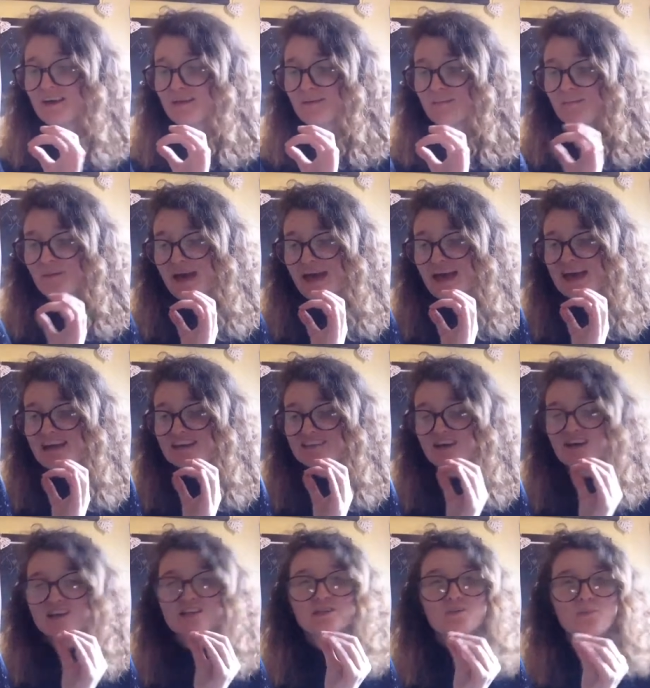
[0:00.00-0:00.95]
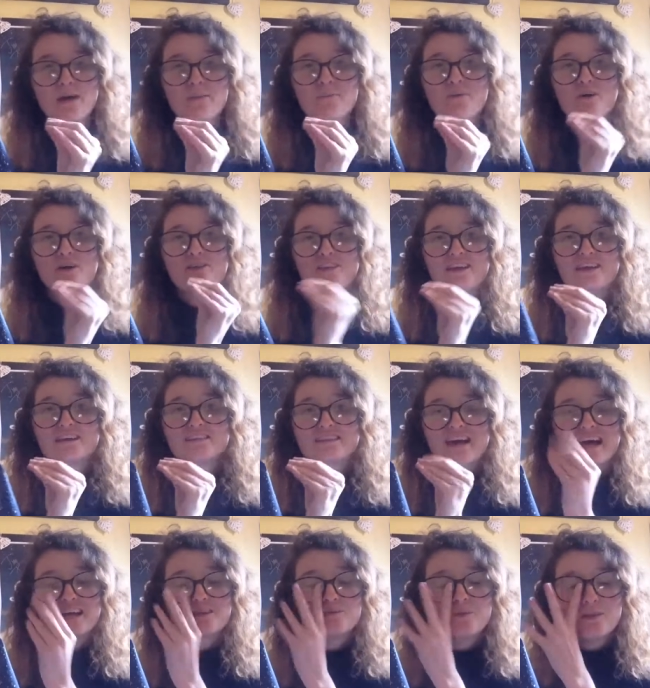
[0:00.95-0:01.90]
but it is hard to pinpoint the
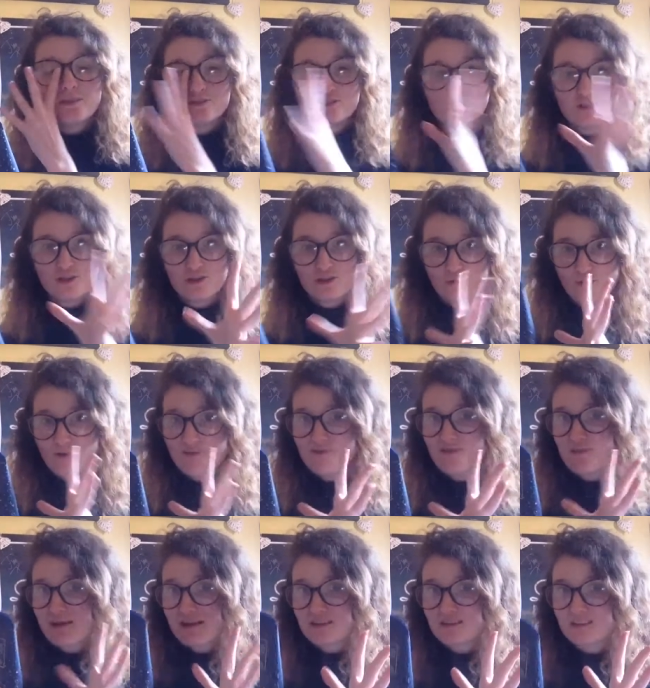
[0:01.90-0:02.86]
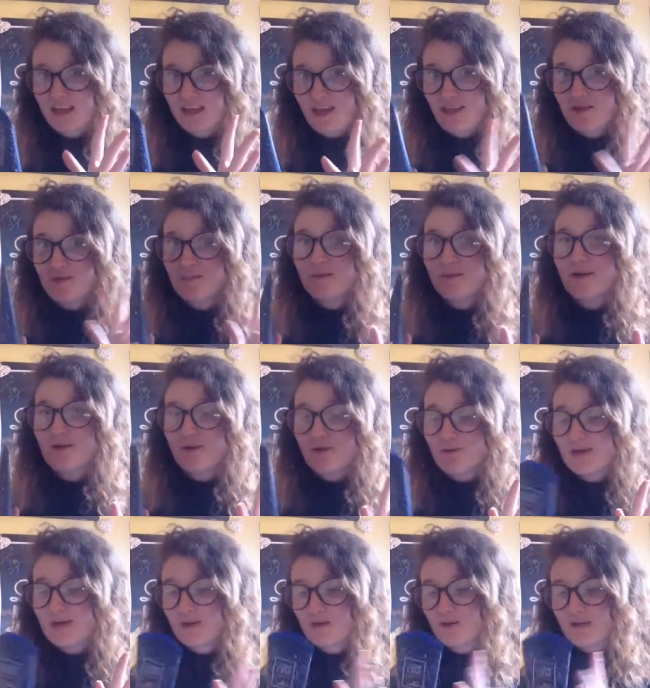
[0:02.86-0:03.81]
exact when there's the two of them mixed together. But
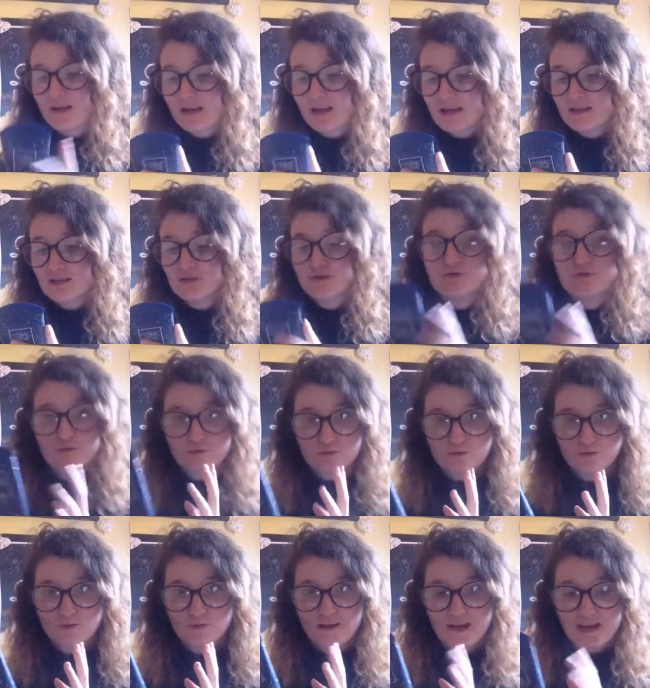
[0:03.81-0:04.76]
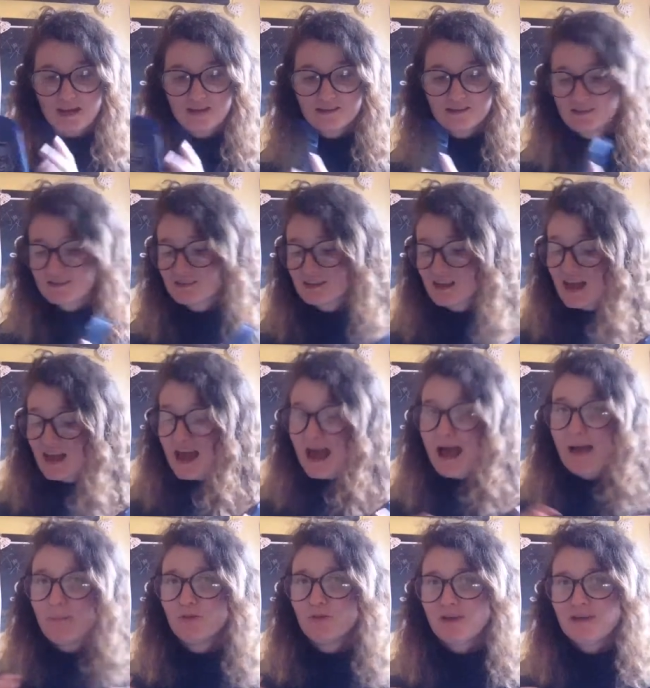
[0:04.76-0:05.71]
oh my god, it is so nice.
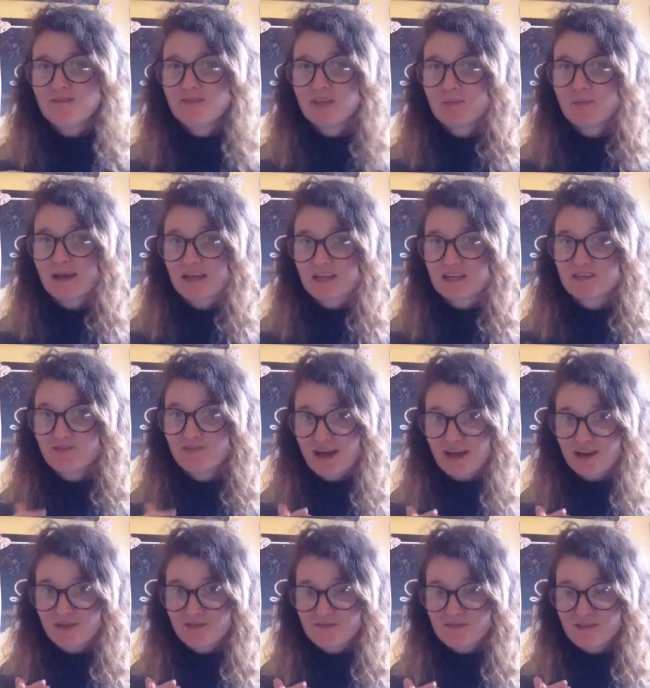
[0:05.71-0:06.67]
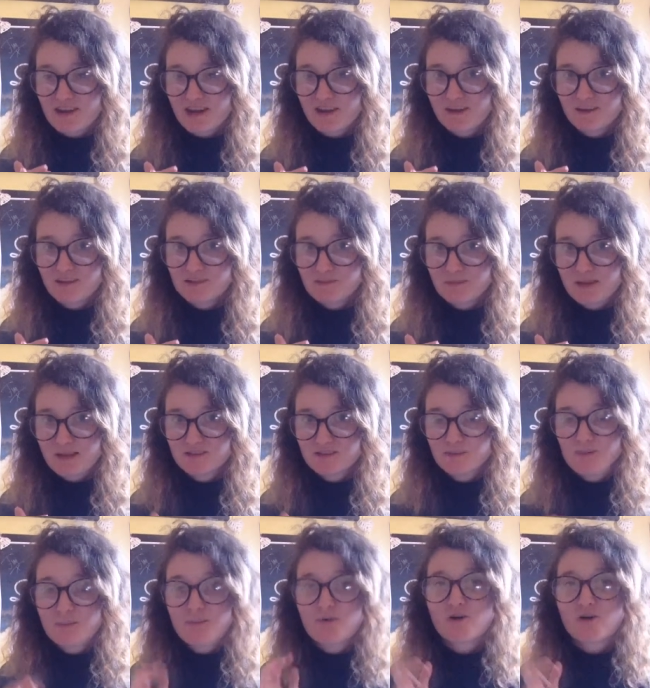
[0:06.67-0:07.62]
I'm not even the biggest fan of vanilla smells,
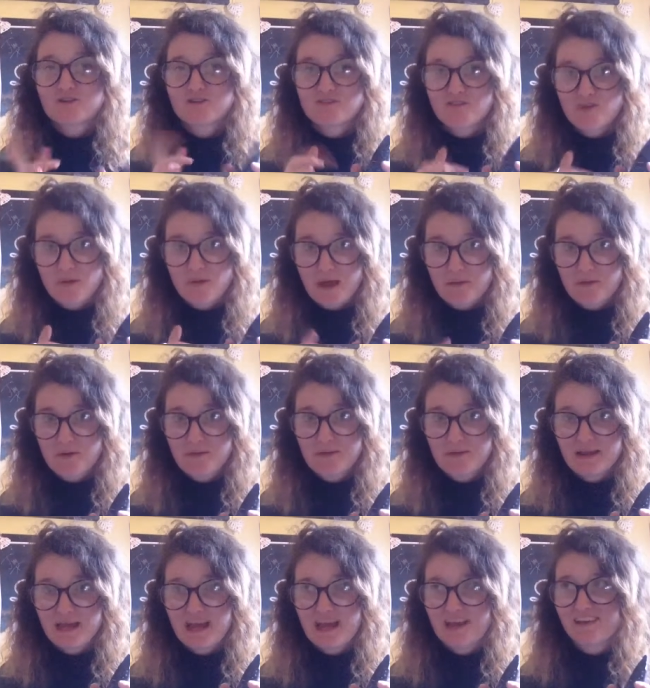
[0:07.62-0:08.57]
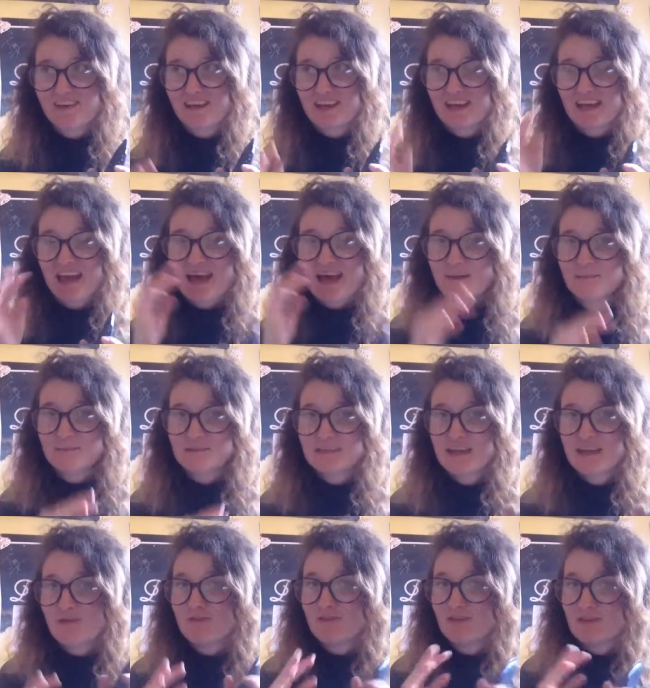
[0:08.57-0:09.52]
but because of the peppermint, it like calms
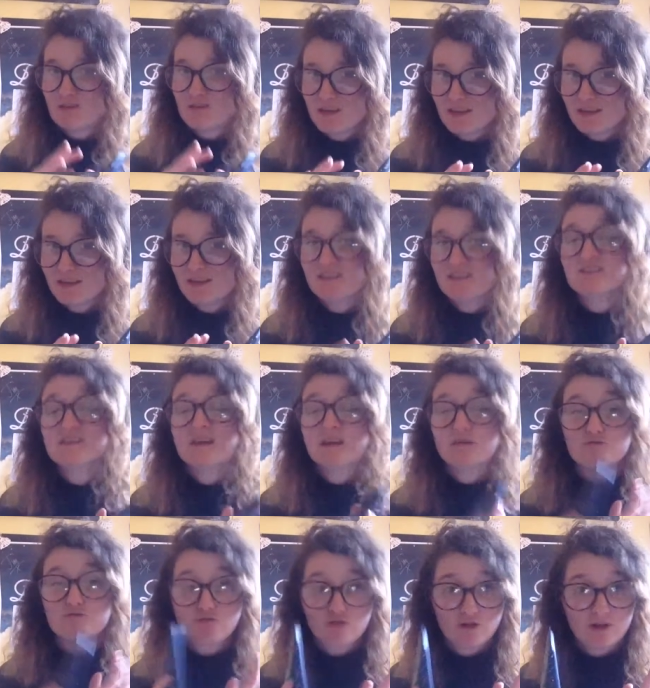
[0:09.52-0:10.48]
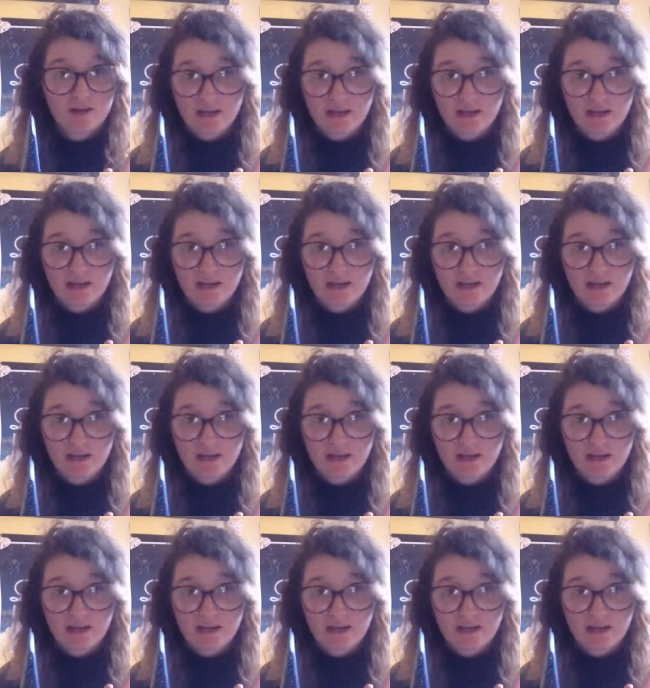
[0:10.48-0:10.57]
down the sweetness. It's really